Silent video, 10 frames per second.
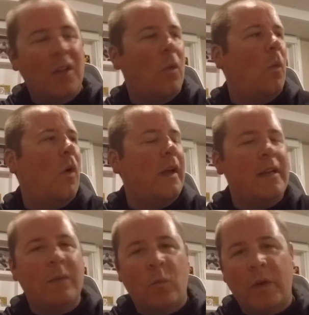
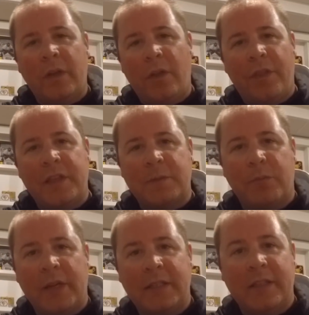What will this
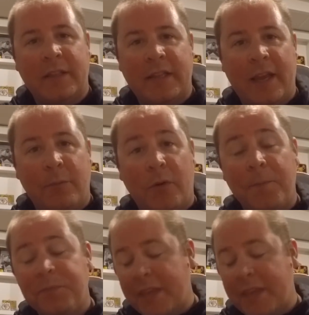bring to the table?